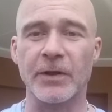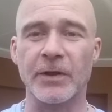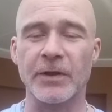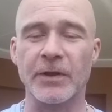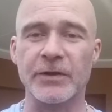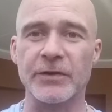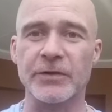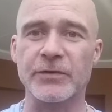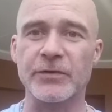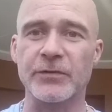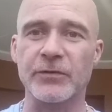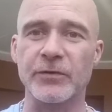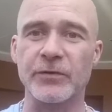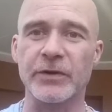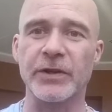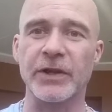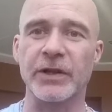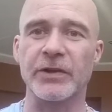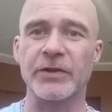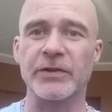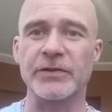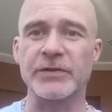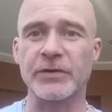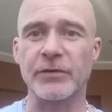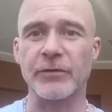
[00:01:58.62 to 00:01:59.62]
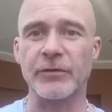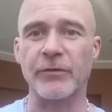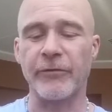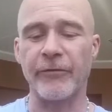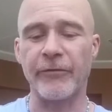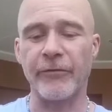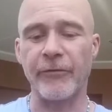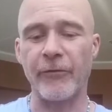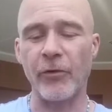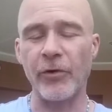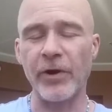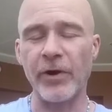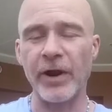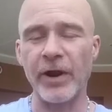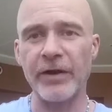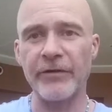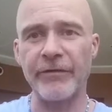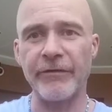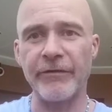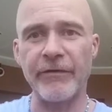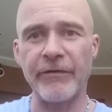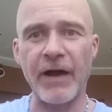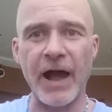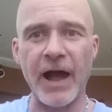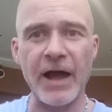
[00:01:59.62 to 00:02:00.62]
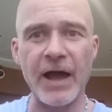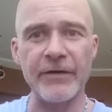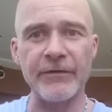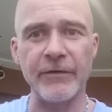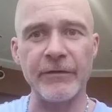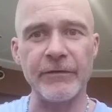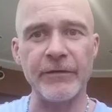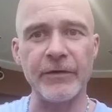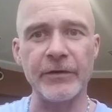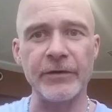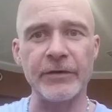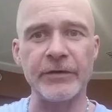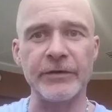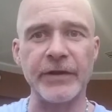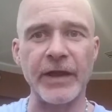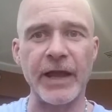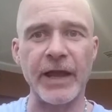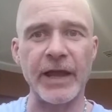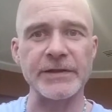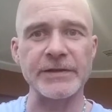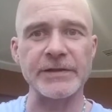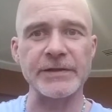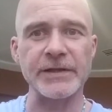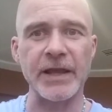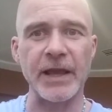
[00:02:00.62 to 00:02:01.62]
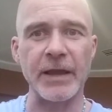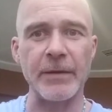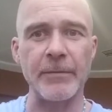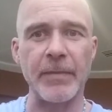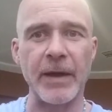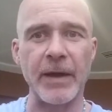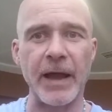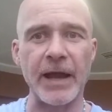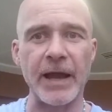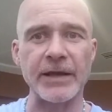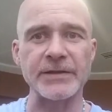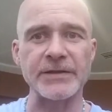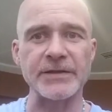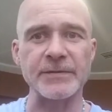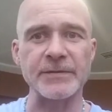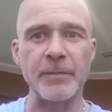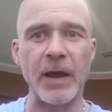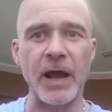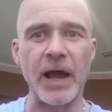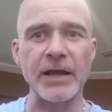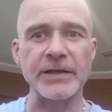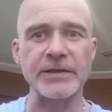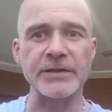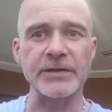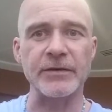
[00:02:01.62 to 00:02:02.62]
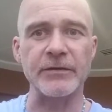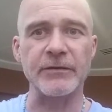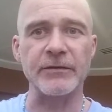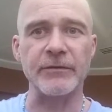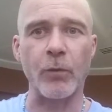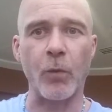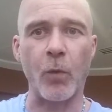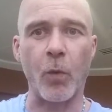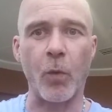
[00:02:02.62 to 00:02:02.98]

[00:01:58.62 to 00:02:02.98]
It's ridiculous. So four out of five of the tests came back as positive.